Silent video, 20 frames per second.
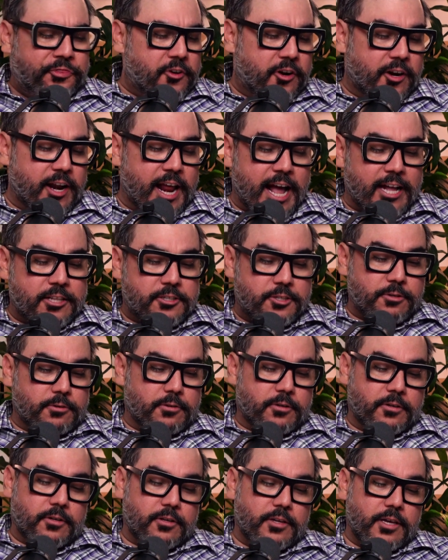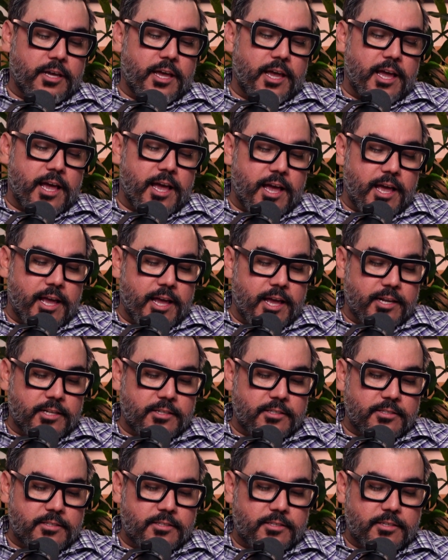natural,
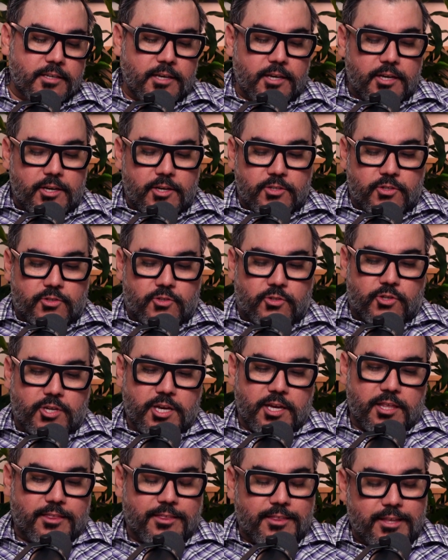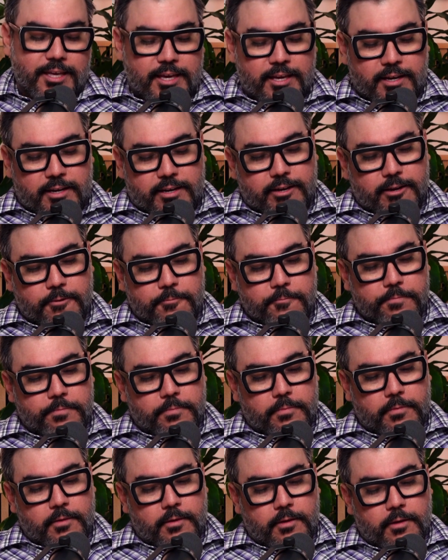and to think
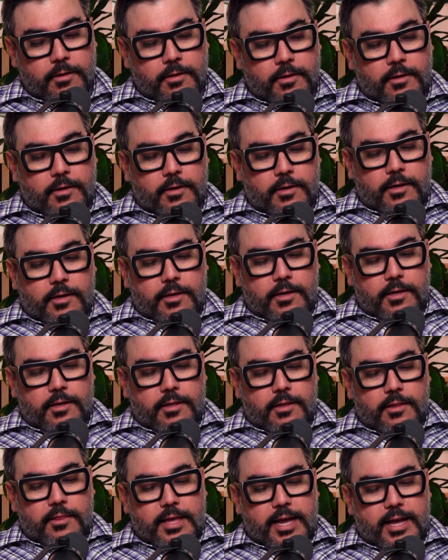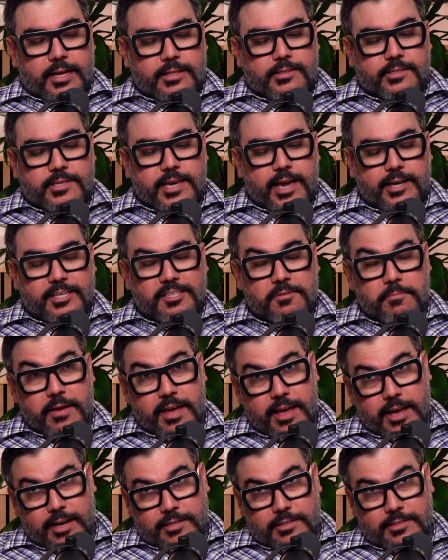that
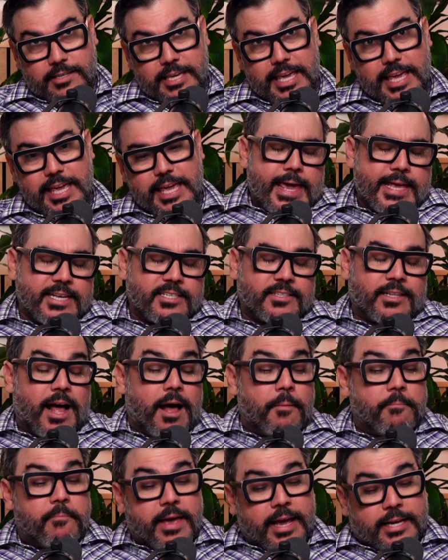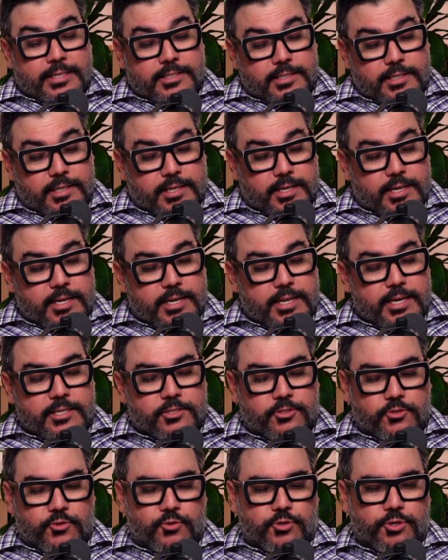Tex-Mex is not Mexican
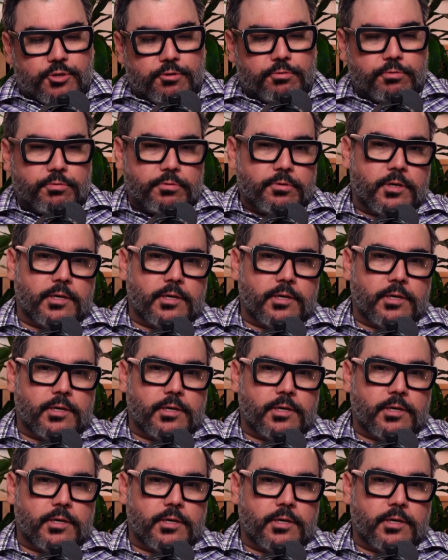is to